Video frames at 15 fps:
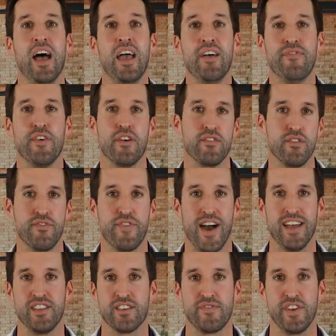If you
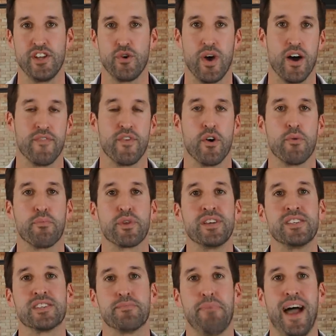find this video helpful,
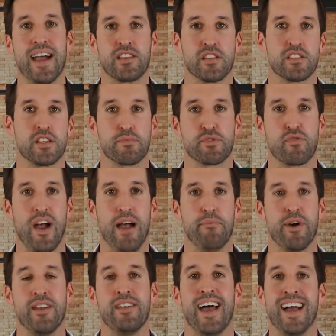please smack the subscribe
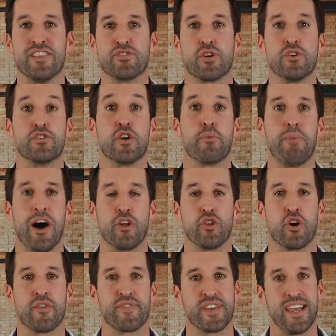button and turn your bell
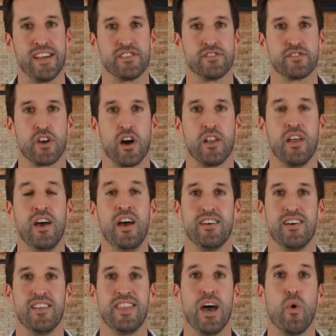notifications on.
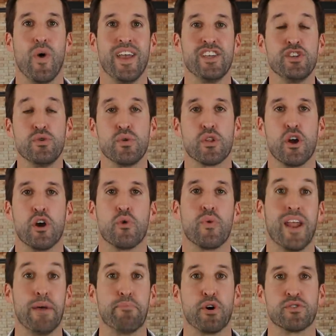That way you learn
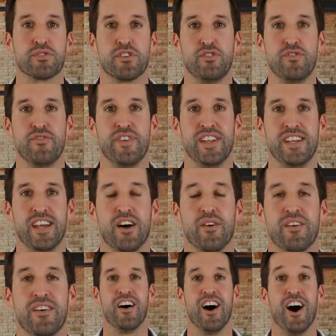when I post a new video.
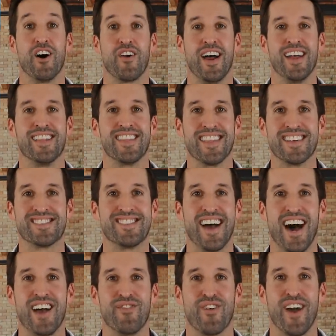All right, let's
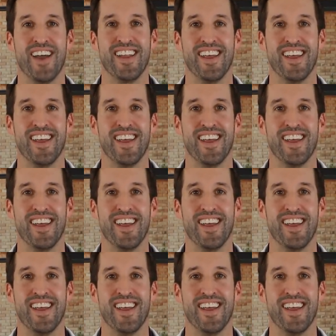dive right